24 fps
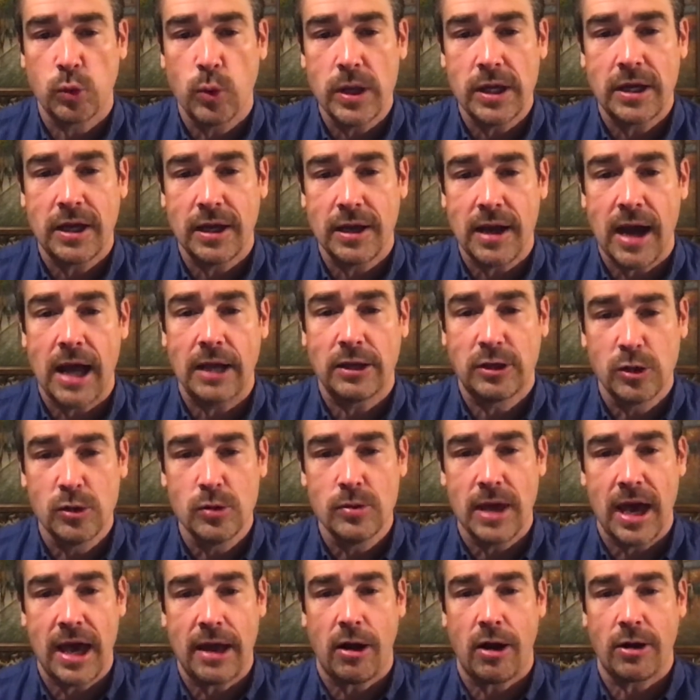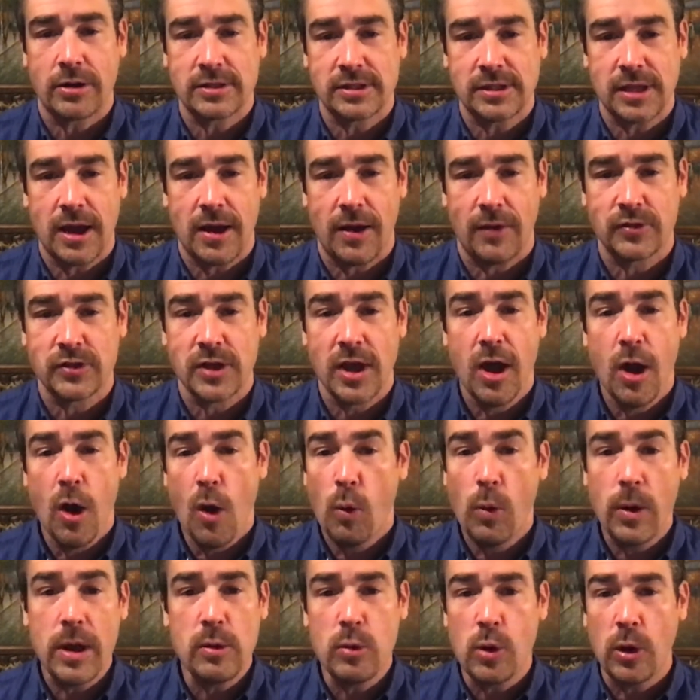We cannot do that ourselves.
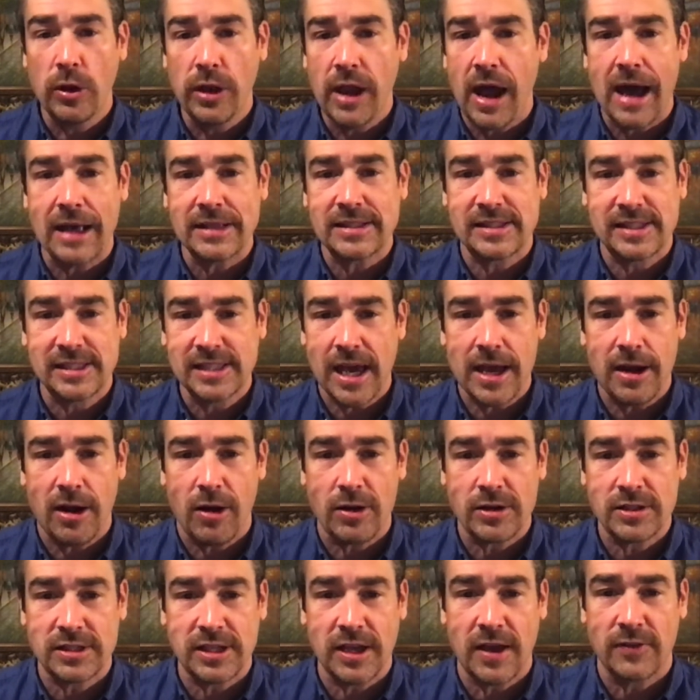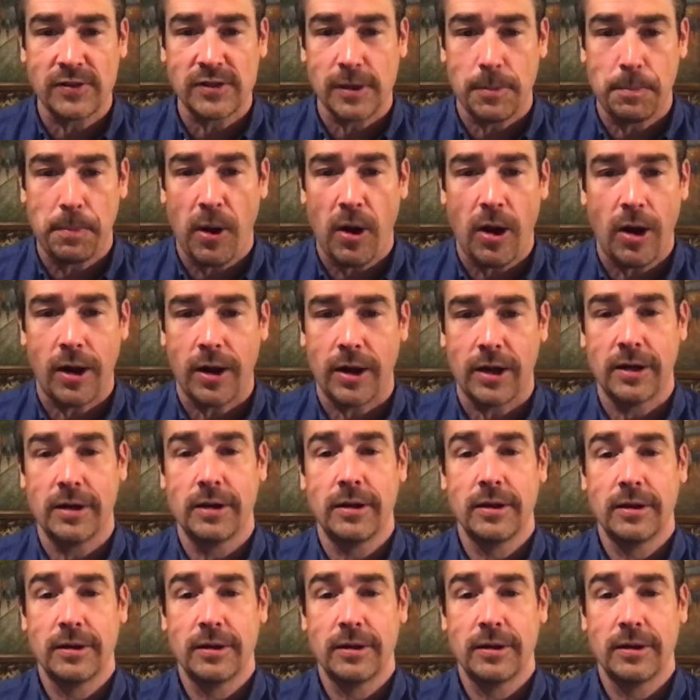We will not set ourselves apart.